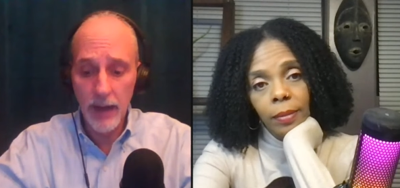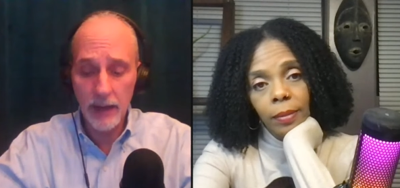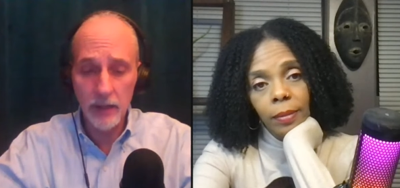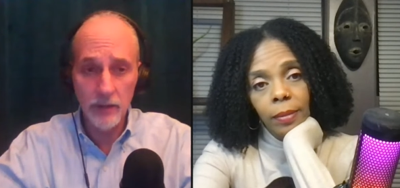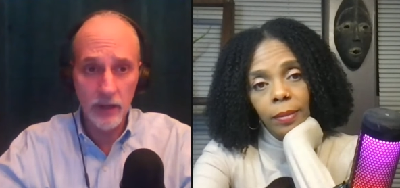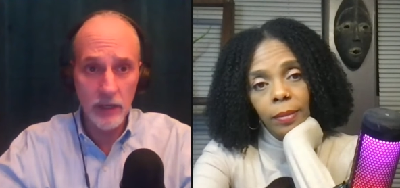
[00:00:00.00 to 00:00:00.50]

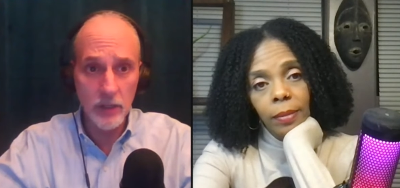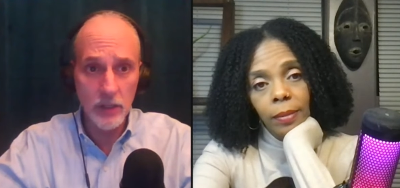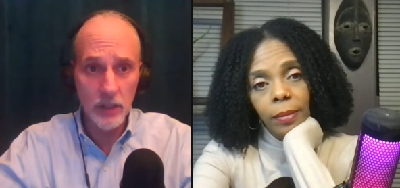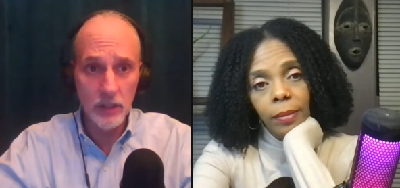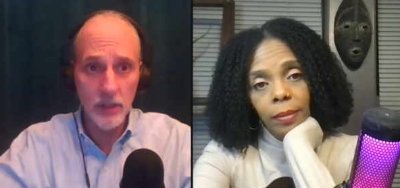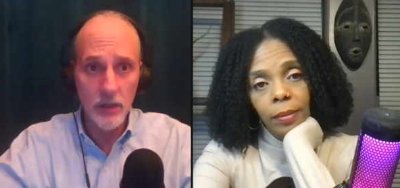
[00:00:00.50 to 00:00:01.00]

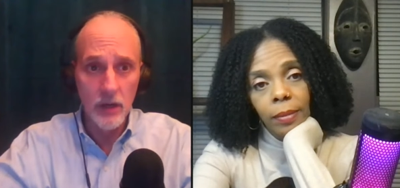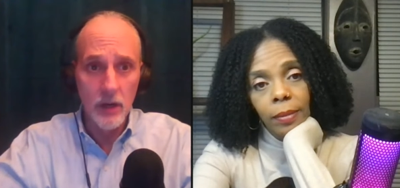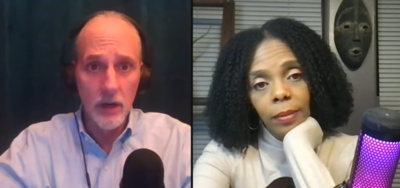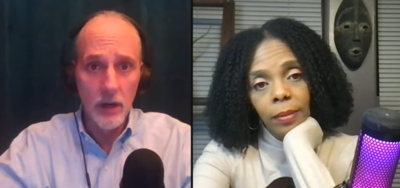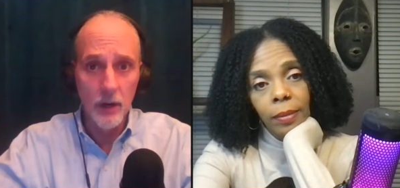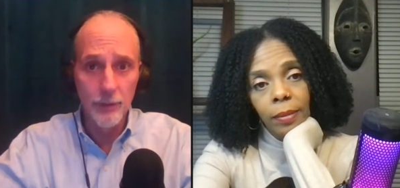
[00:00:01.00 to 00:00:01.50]
Speaker 1: accusation
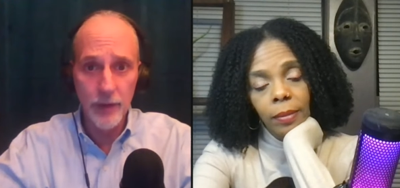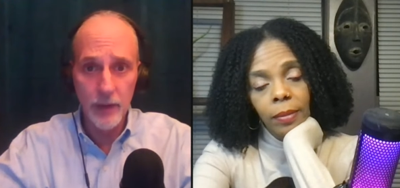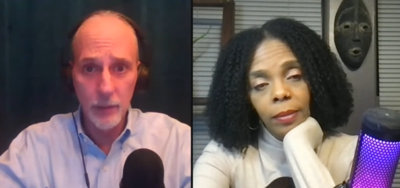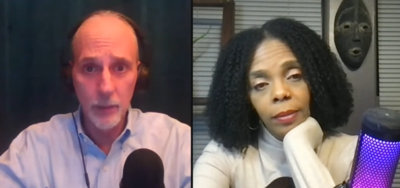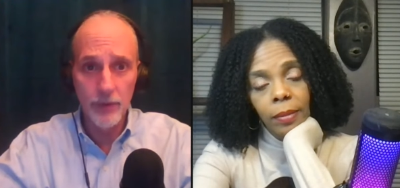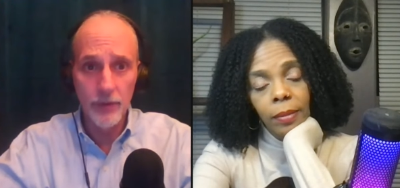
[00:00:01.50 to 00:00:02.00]
of him
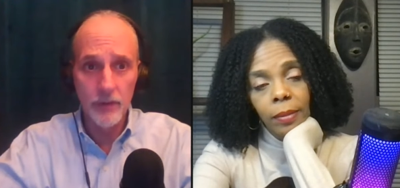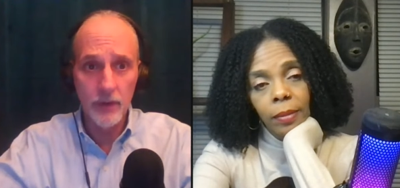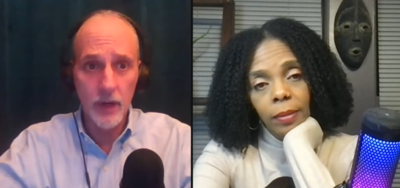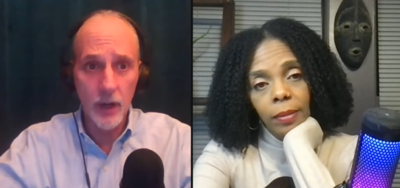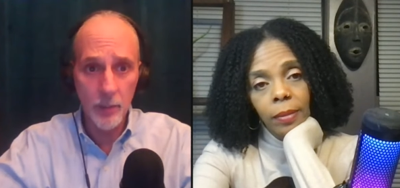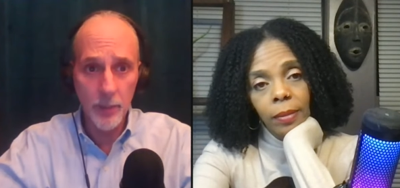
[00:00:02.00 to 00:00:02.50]
within the
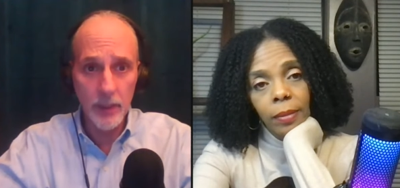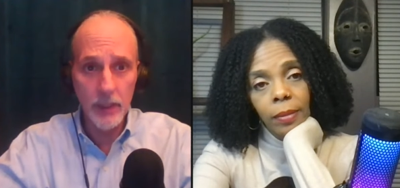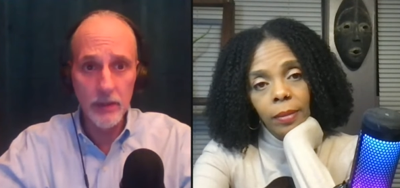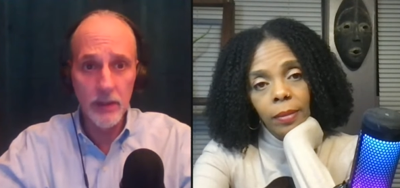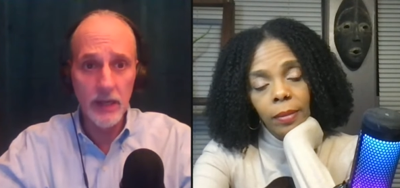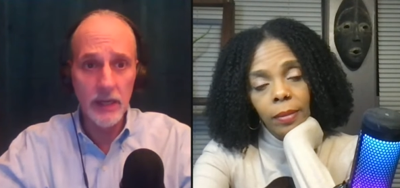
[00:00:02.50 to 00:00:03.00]
company
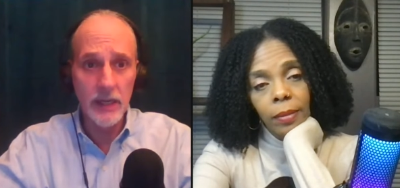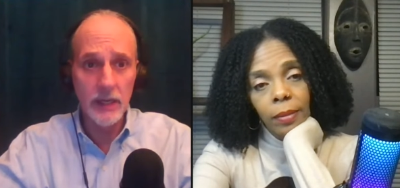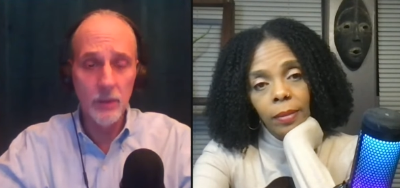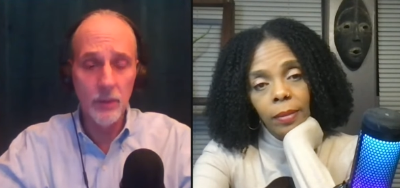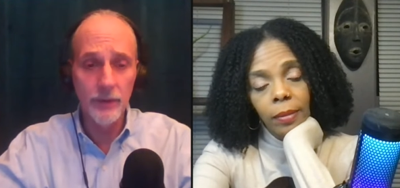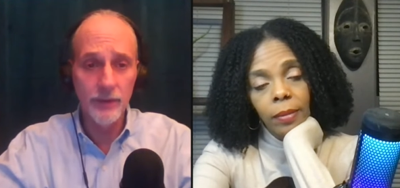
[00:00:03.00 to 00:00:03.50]
that he
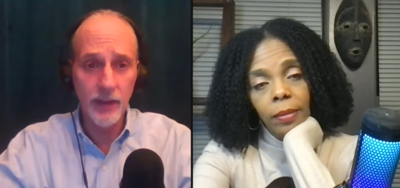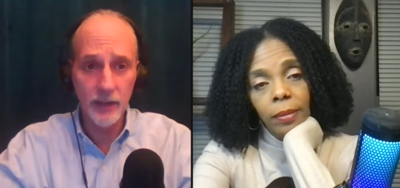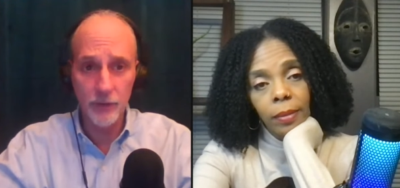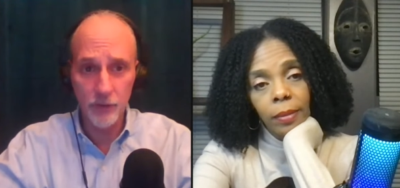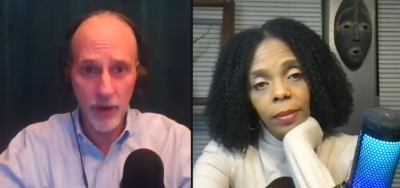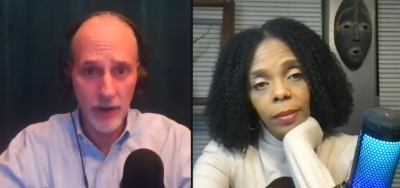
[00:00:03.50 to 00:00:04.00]
was sex
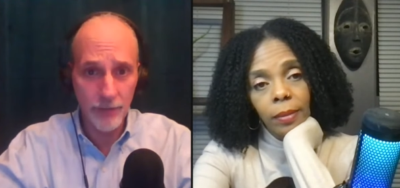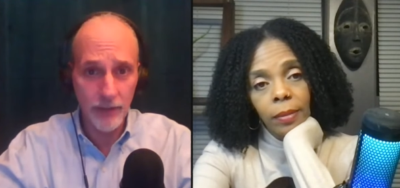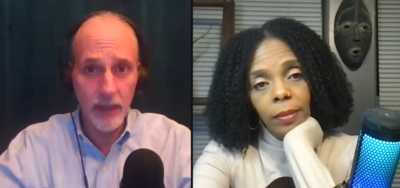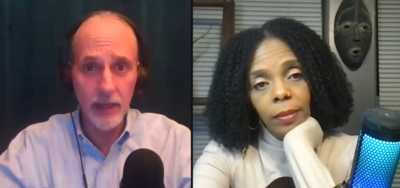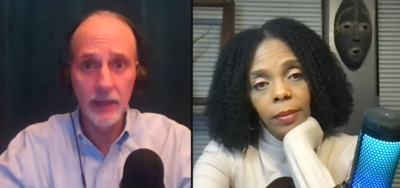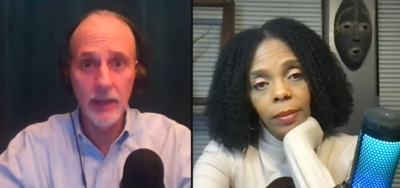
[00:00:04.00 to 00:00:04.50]

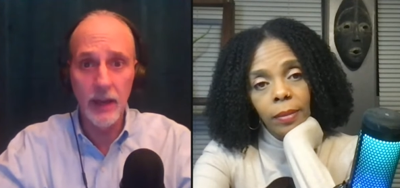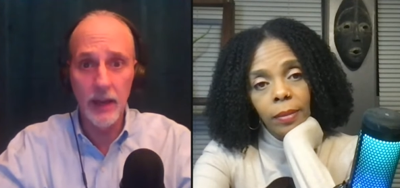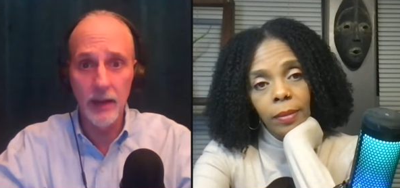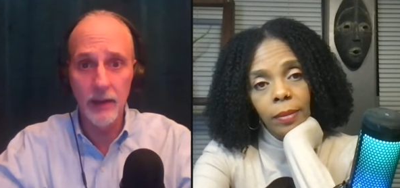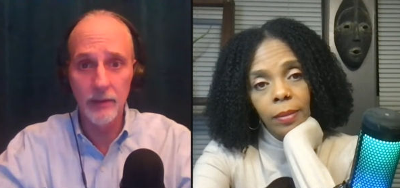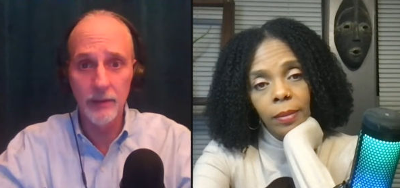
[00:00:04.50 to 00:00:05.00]
trafficking
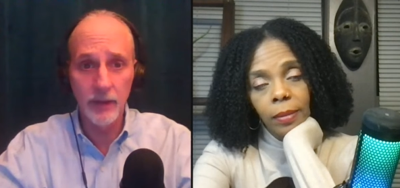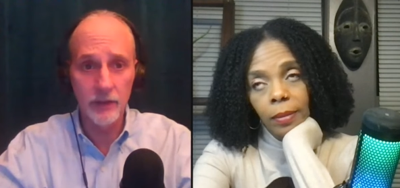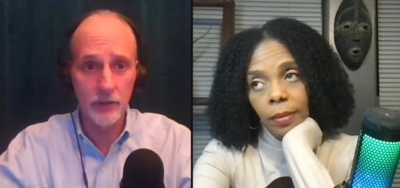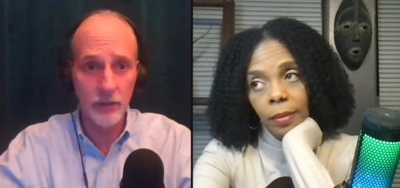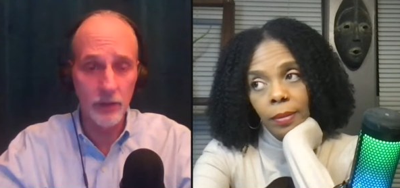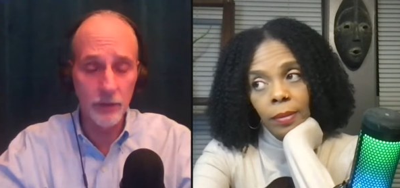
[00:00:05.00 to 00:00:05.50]
and
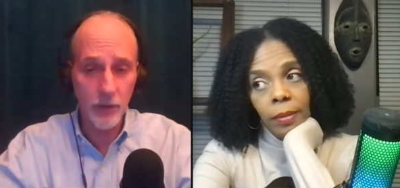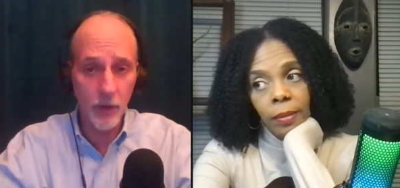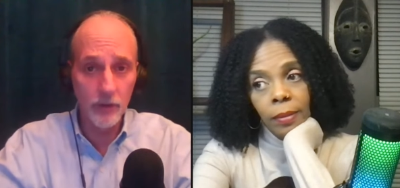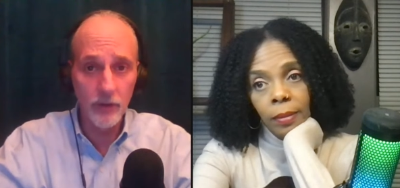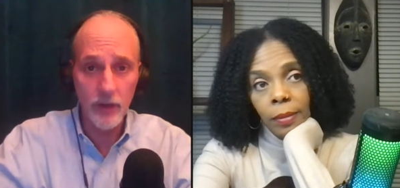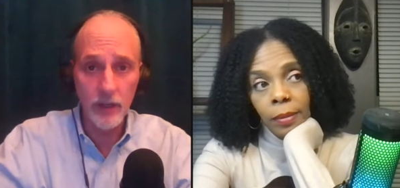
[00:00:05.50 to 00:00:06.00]
sexually
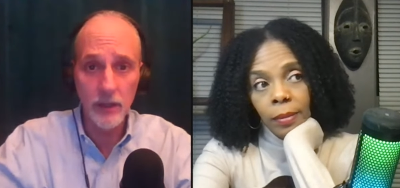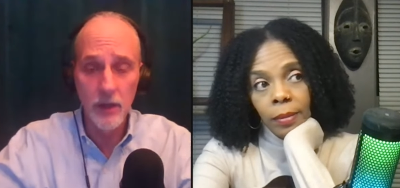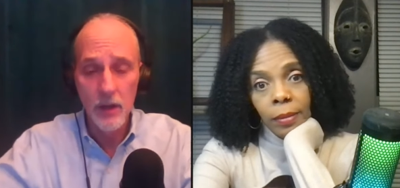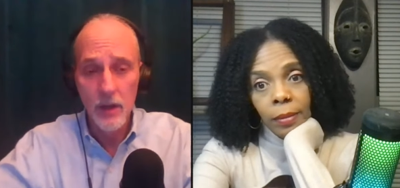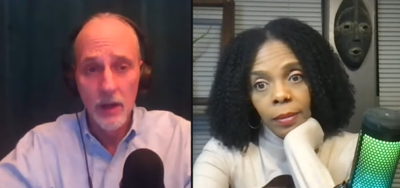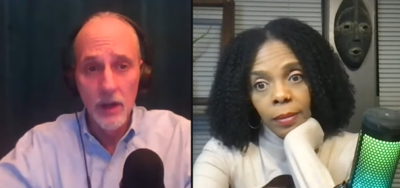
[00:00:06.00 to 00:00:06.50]
assaulting
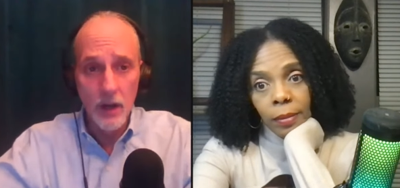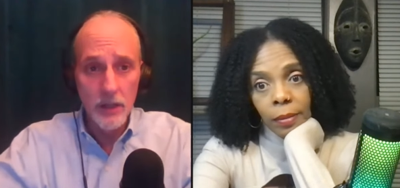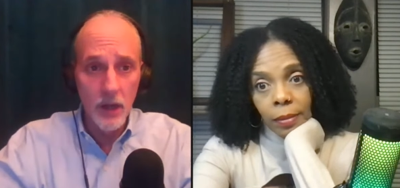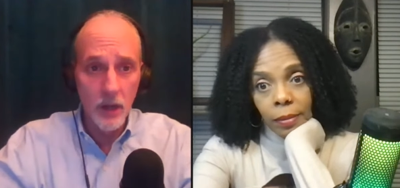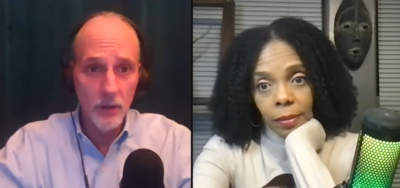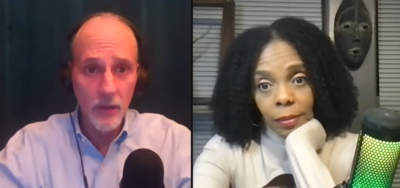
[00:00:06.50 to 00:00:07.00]
a
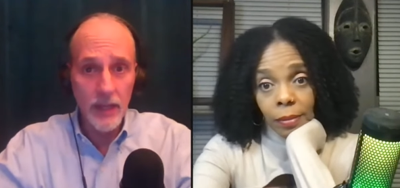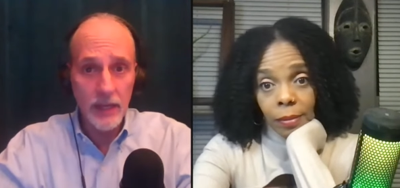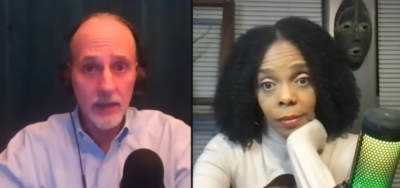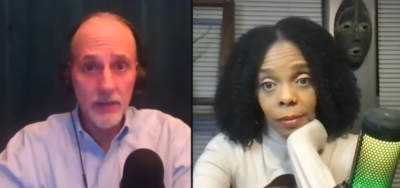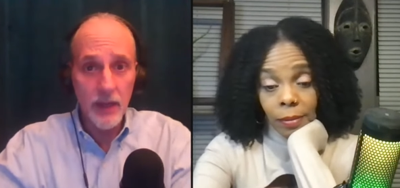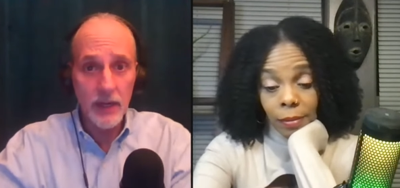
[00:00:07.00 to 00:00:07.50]
young lady
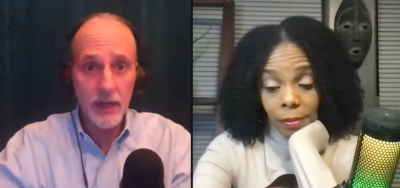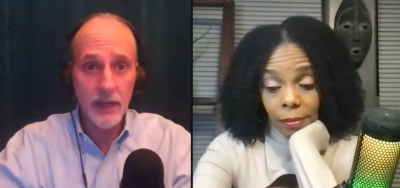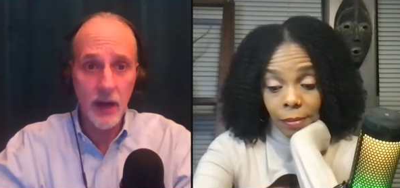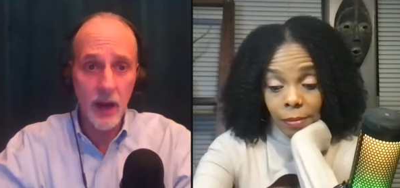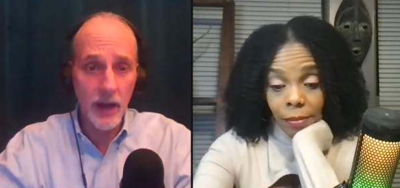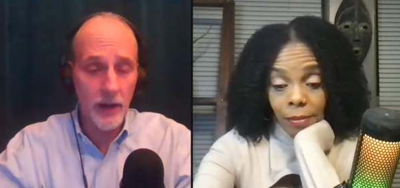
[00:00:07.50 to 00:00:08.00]
that he had
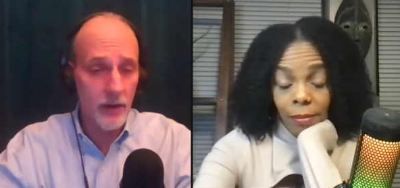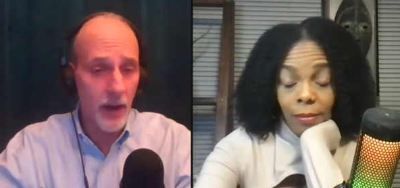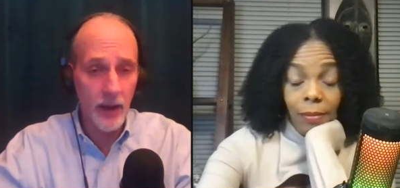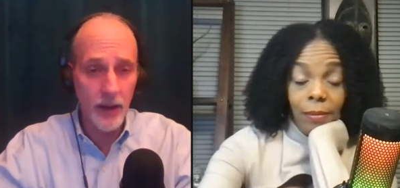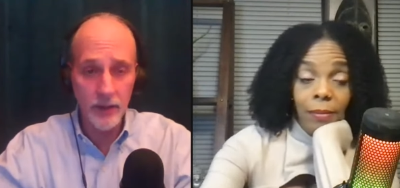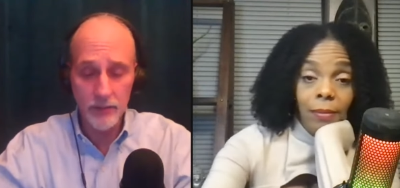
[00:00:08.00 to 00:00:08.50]
hired.
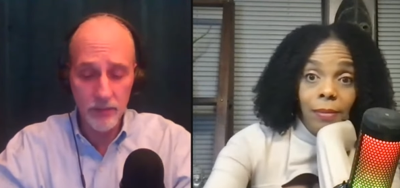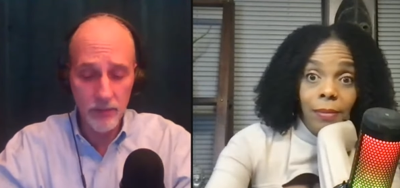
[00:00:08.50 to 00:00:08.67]
I